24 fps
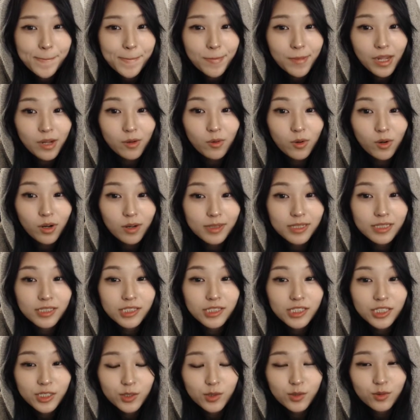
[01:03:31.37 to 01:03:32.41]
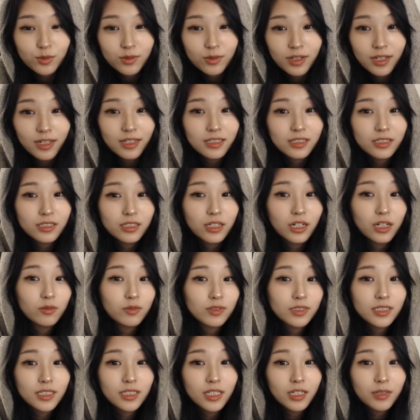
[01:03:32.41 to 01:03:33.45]
I woke up at 2, and then Scar
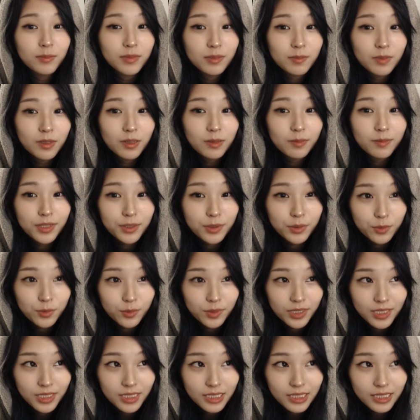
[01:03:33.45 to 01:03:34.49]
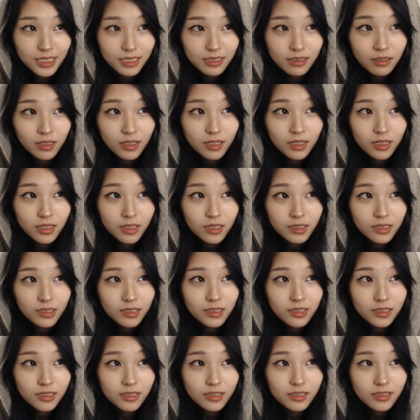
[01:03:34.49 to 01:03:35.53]
was telling me about PoE.
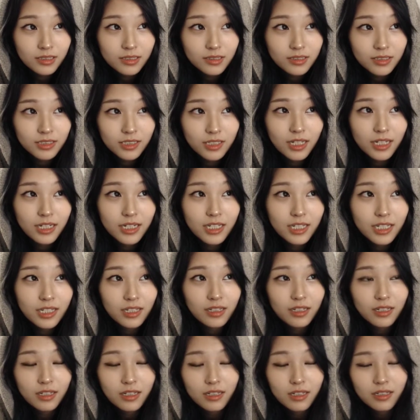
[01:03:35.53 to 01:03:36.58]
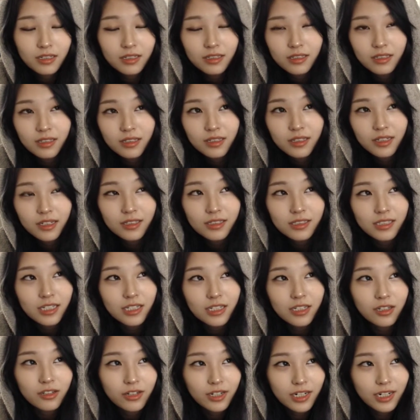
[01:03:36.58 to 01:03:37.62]
So then I was like,
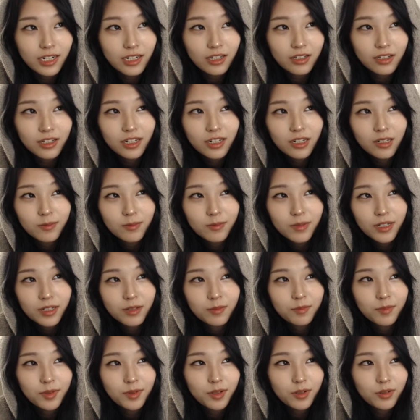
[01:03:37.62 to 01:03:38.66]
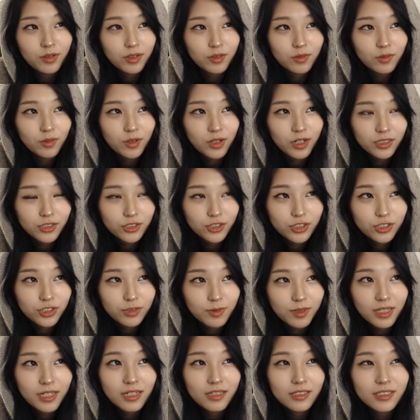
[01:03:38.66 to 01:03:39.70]
alright, I'll get on my computer and watch. But
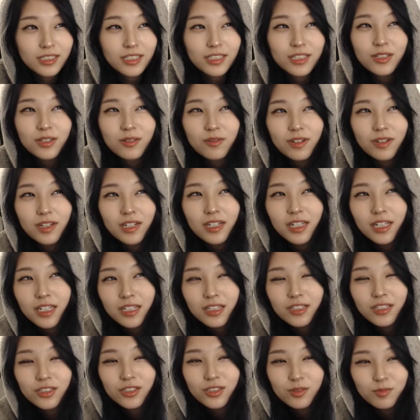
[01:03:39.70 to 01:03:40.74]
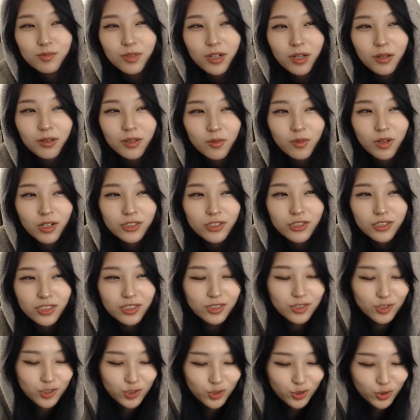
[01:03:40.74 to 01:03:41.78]
then I was like, you know what? I could just probably watch it on
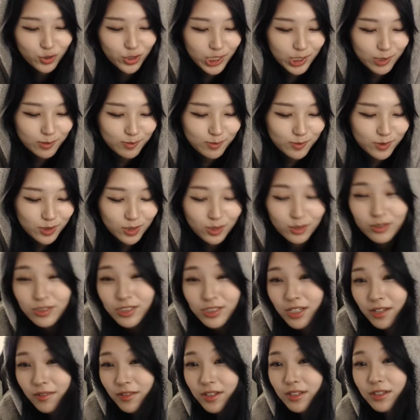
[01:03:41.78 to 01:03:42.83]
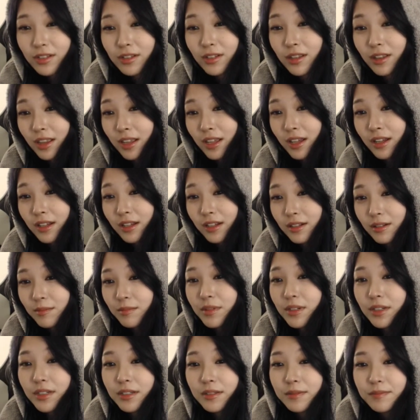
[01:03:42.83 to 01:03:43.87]
stream. So I'll save it until then.
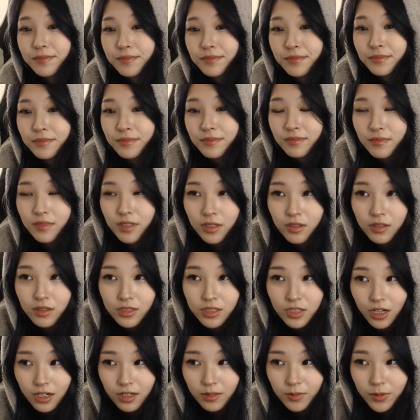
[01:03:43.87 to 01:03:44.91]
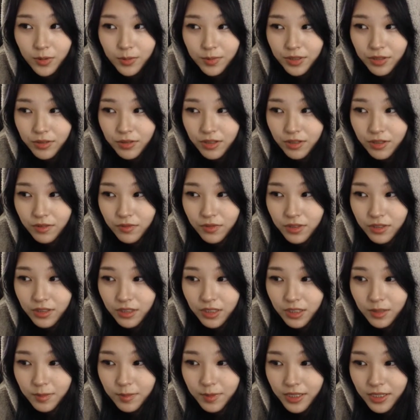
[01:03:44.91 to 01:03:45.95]
But talking about PoE for a
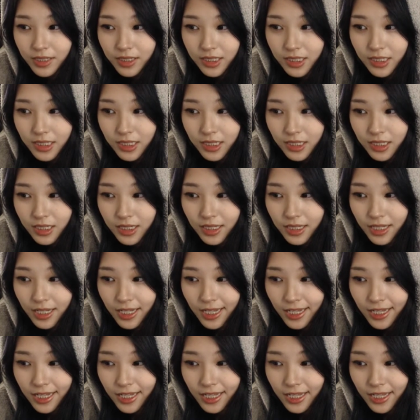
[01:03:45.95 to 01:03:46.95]
little bit, and